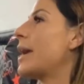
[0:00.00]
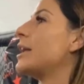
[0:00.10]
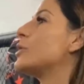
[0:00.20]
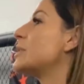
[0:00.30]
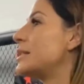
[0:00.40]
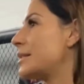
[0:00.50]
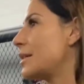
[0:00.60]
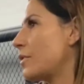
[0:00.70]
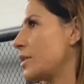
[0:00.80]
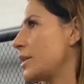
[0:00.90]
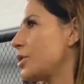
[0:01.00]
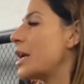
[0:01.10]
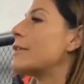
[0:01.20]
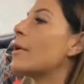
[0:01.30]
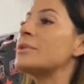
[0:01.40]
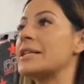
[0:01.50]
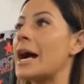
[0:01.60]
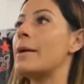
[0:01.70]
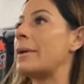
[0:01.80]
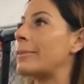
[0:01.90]
age was a disadvantage. And if I was a
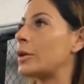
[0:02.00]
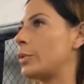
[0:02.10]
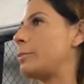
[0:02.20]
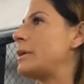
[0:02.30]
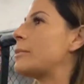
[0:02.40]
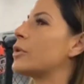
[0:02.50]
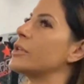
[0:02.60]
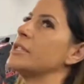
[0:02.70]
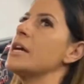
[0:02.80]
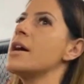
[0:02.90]
guy, maybe it would be because